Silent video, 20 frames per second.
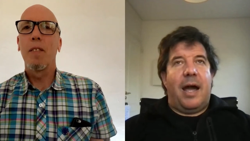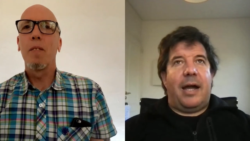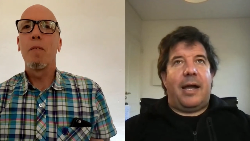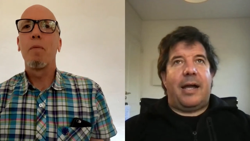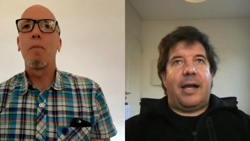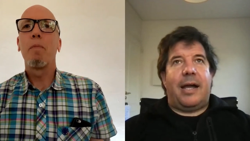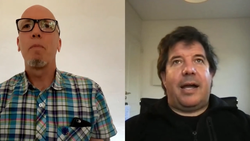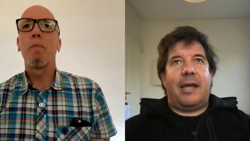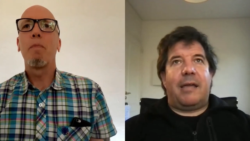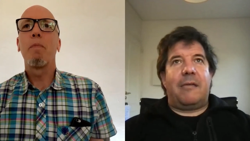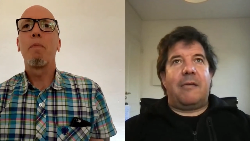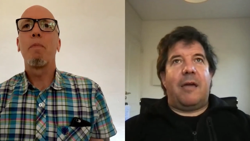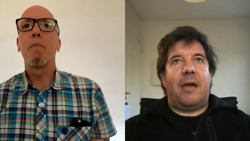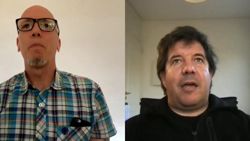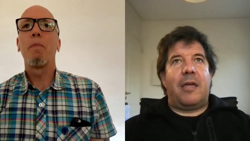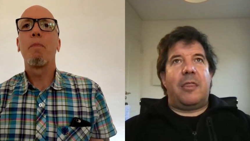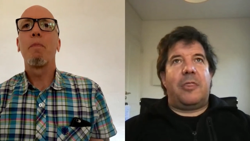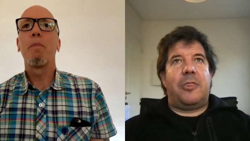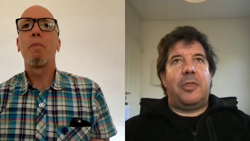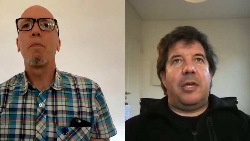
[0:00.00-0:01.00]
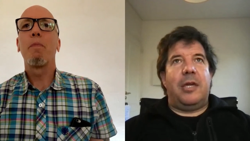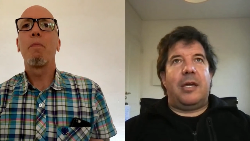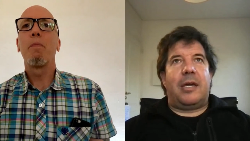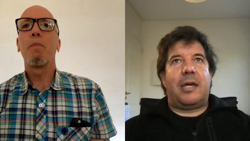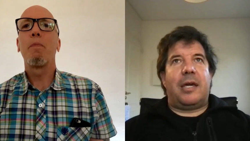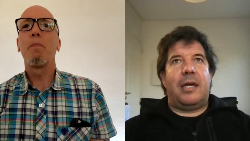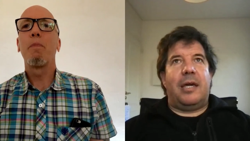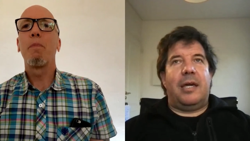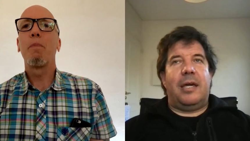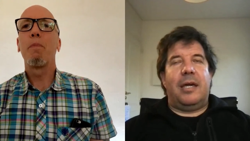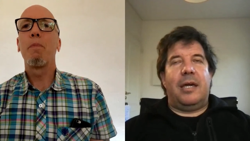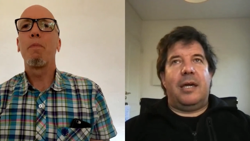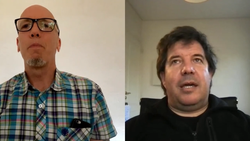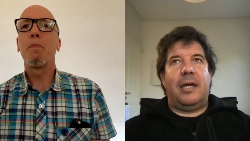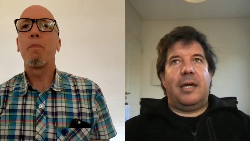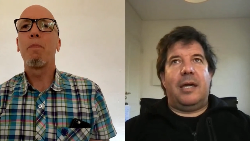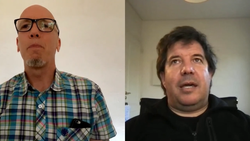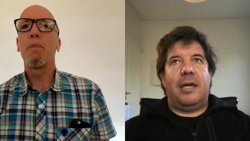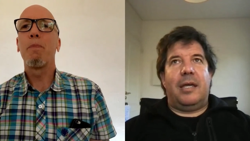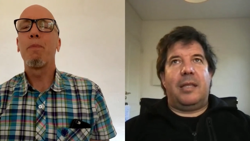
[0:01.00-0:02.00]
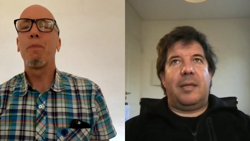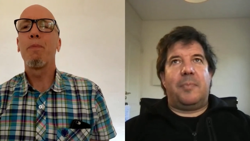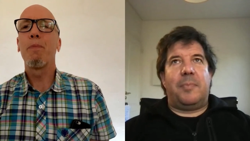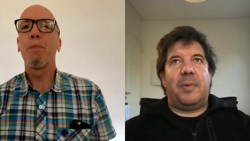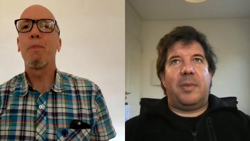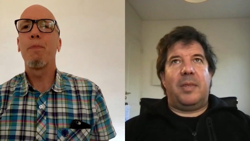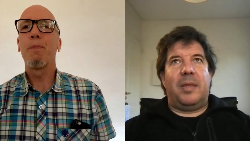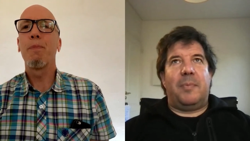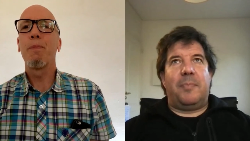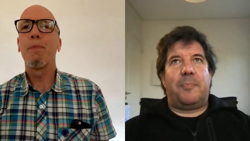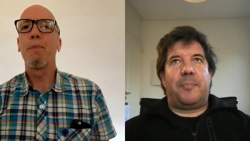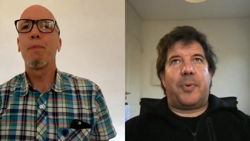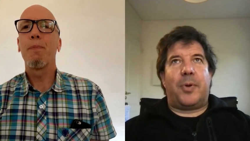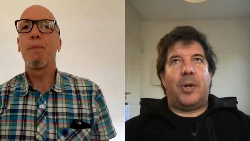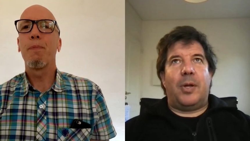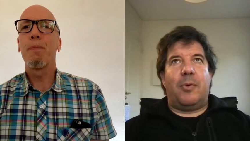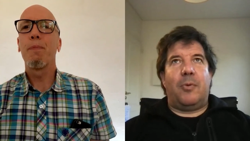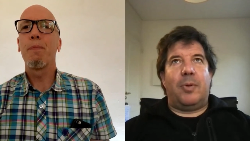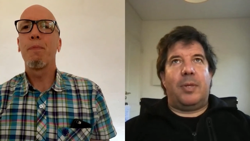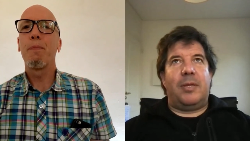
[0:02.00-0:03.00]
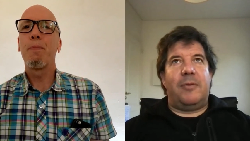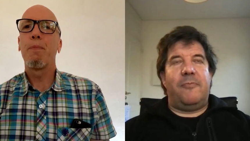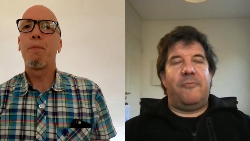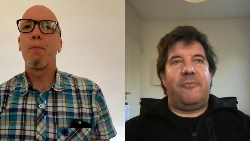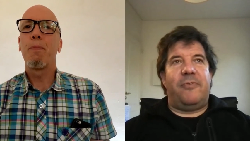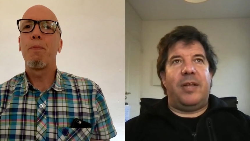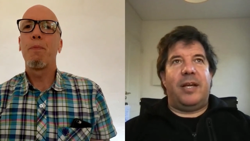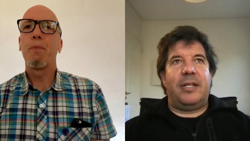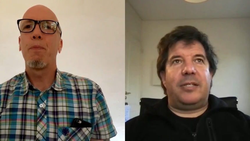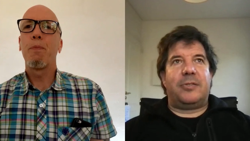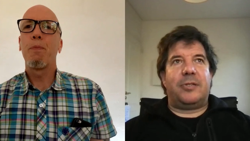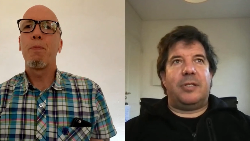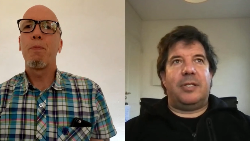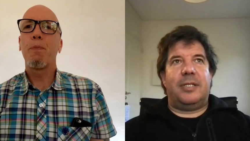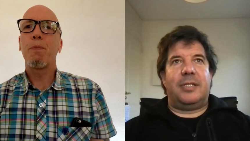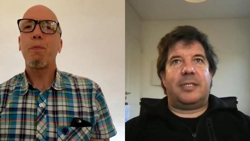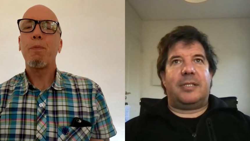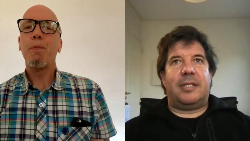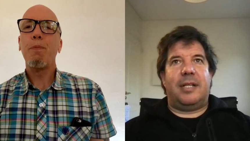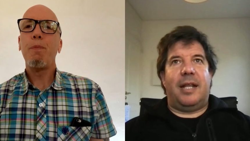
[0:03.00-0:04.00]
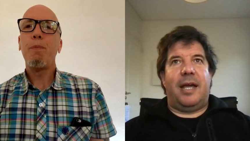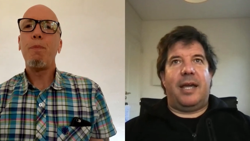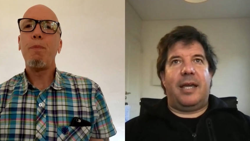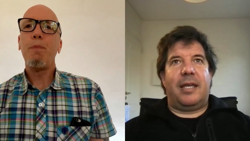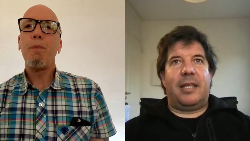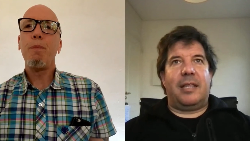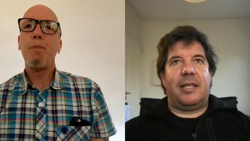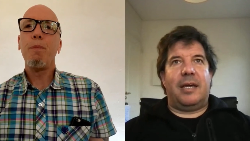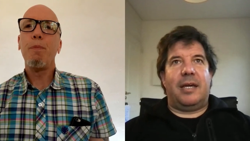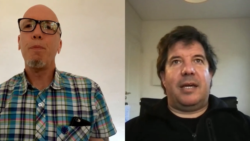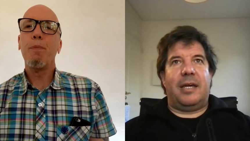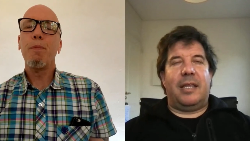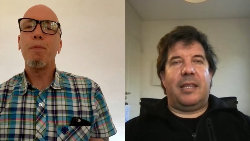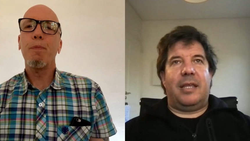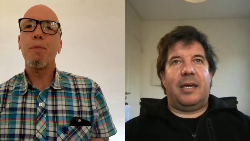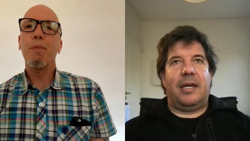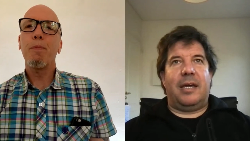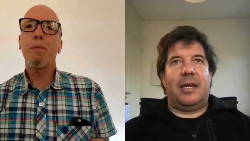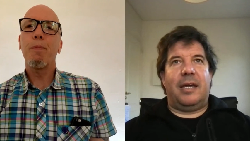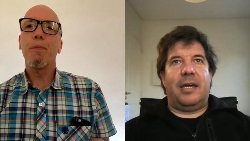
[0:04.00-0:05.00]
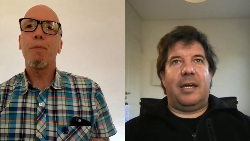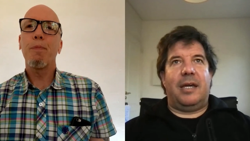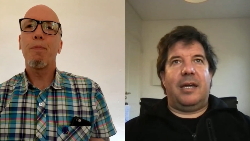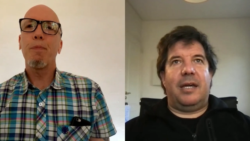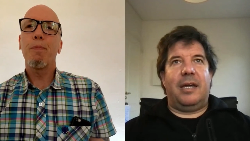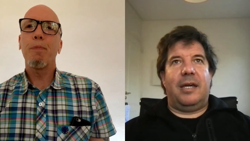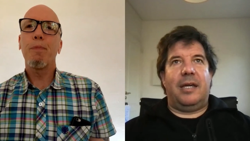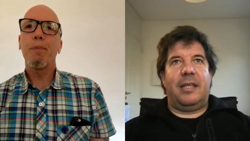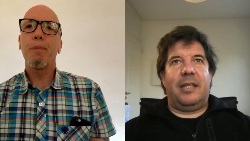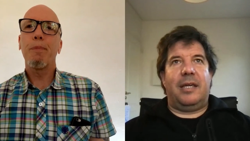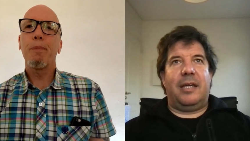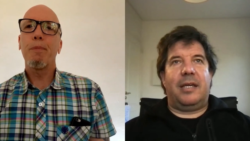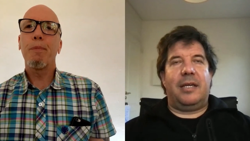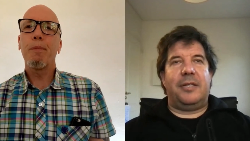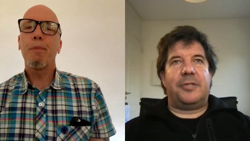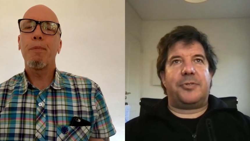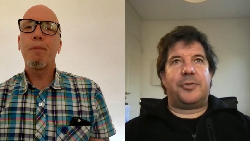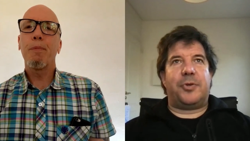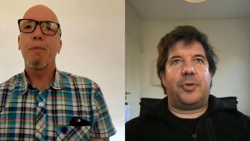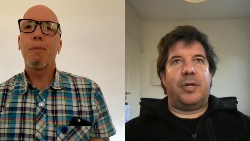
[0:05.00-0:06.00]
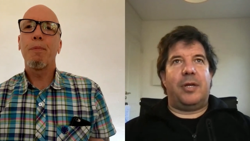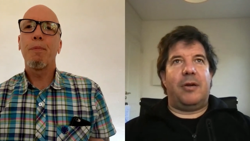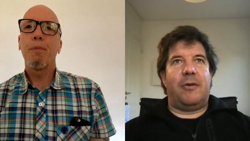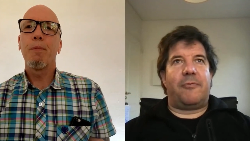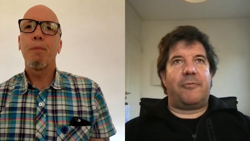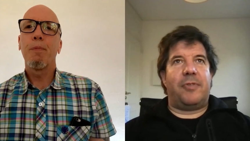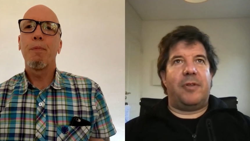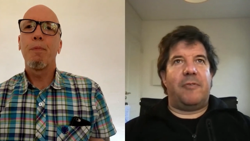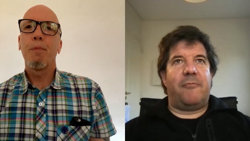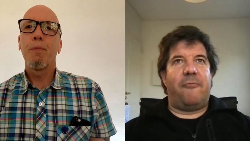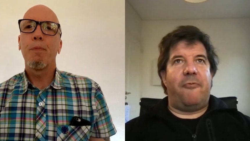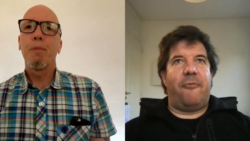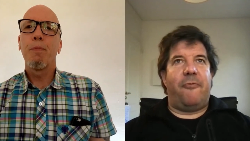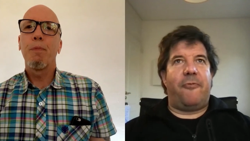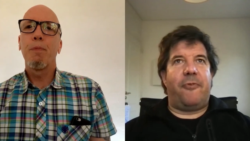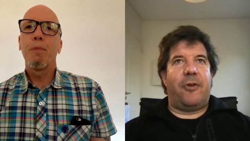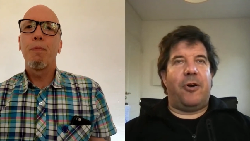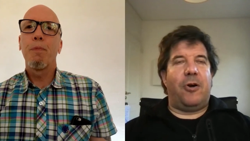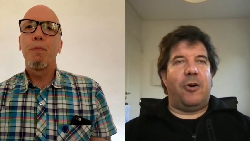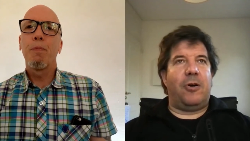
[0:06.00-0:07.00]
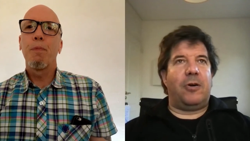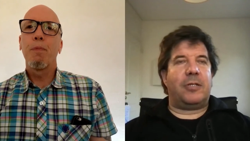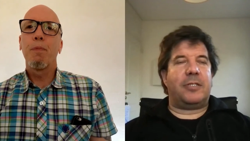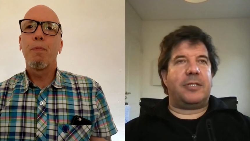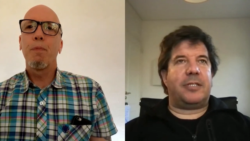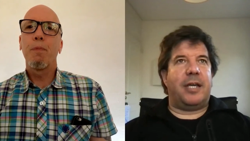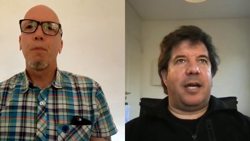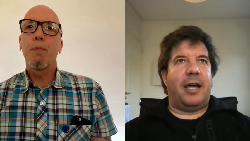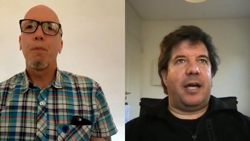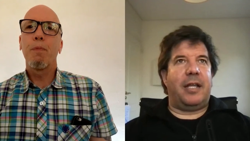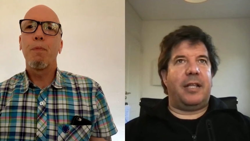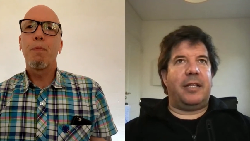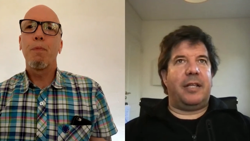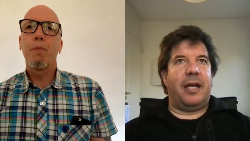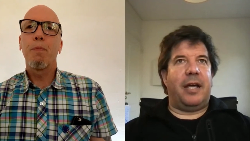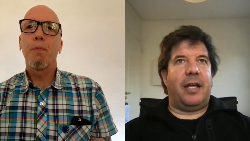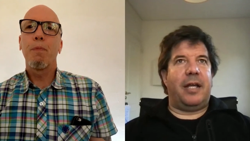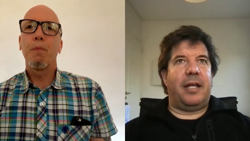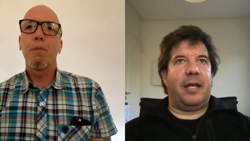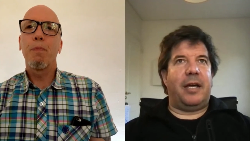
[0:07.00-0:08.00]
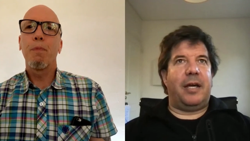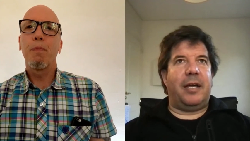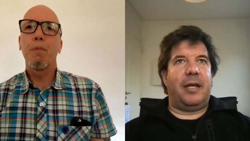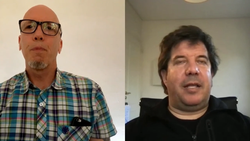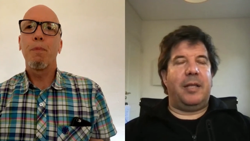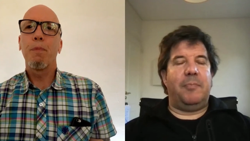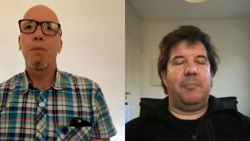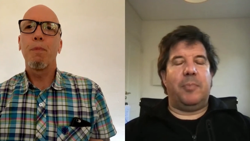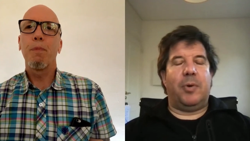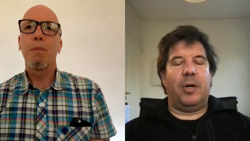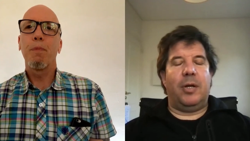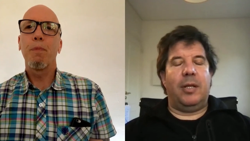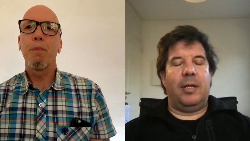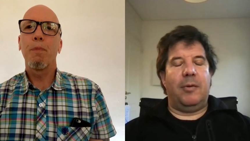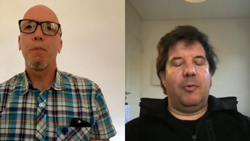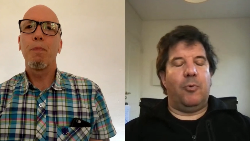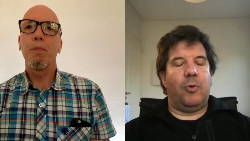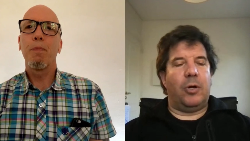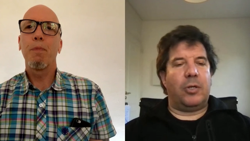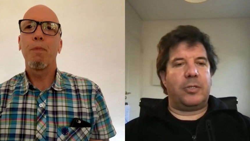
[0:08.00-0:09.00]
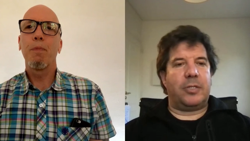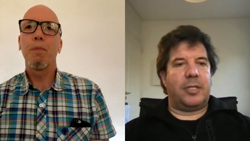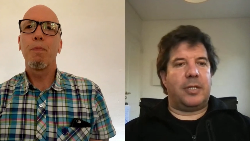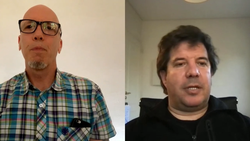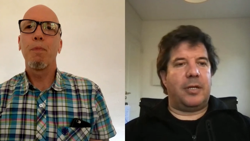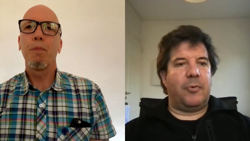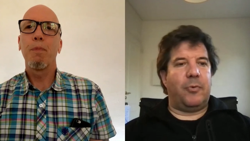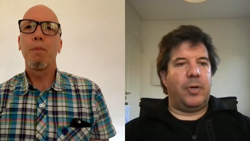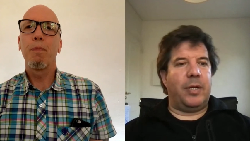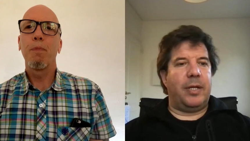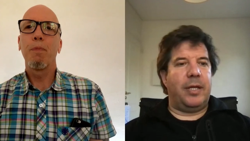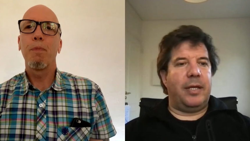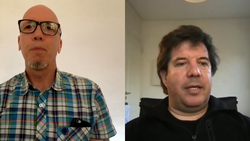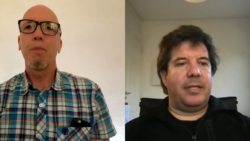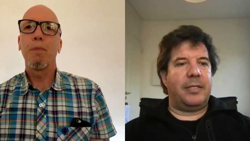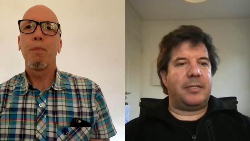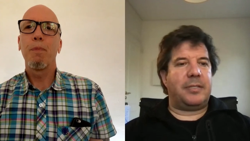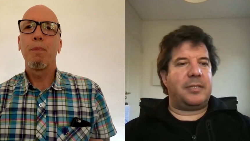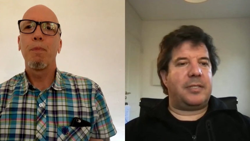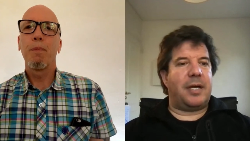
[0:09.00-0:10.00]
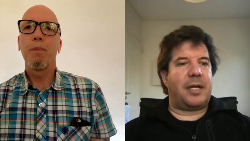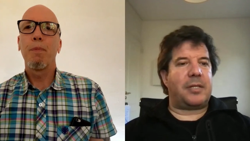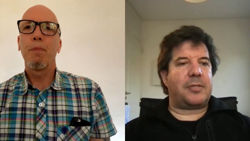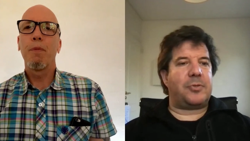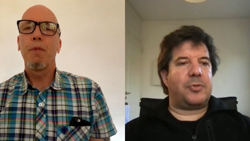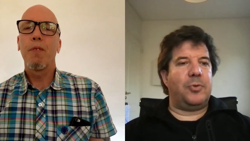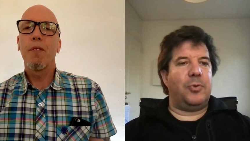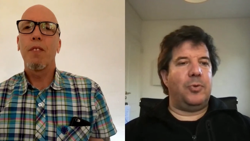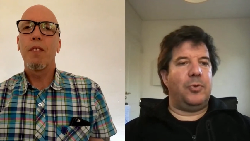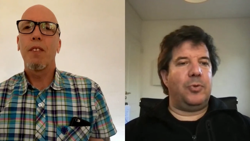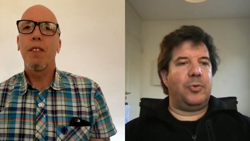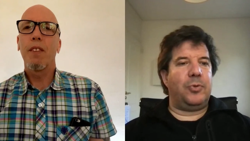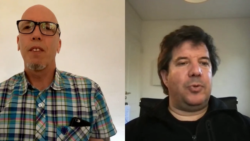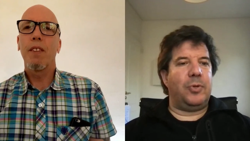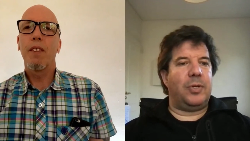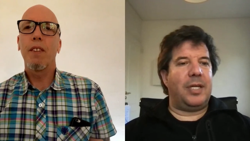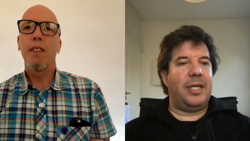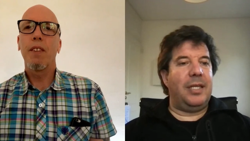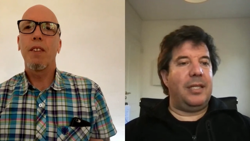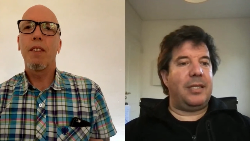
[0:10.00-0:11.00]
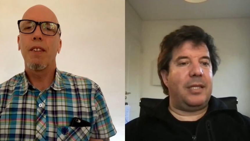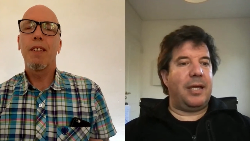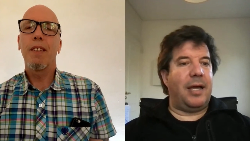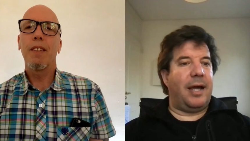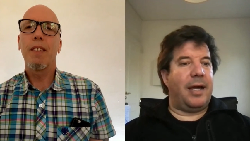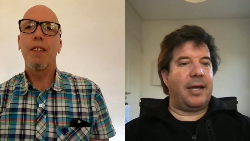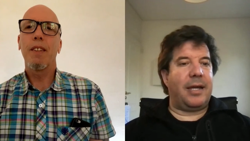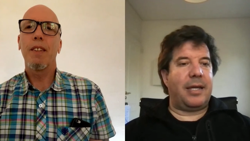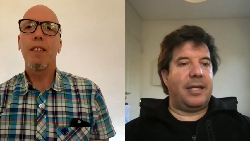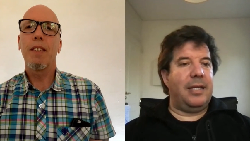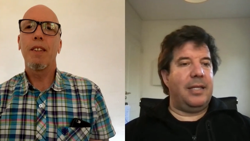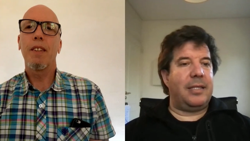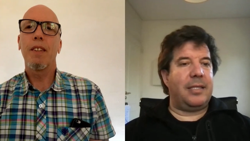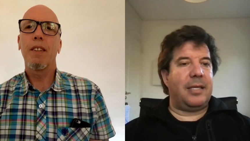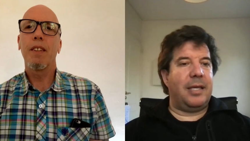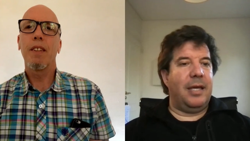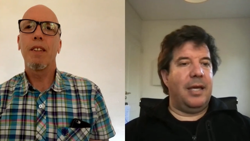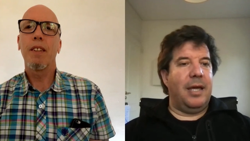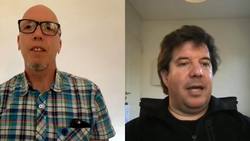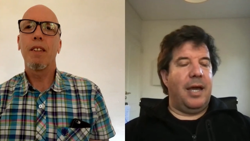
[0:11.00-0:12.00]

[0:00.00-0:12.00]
Speaker 1: I, I think uh, the, the problem with inflation is like the, the, the history of the frogs and uh, in boiling water. When it starts to, to hit and hit,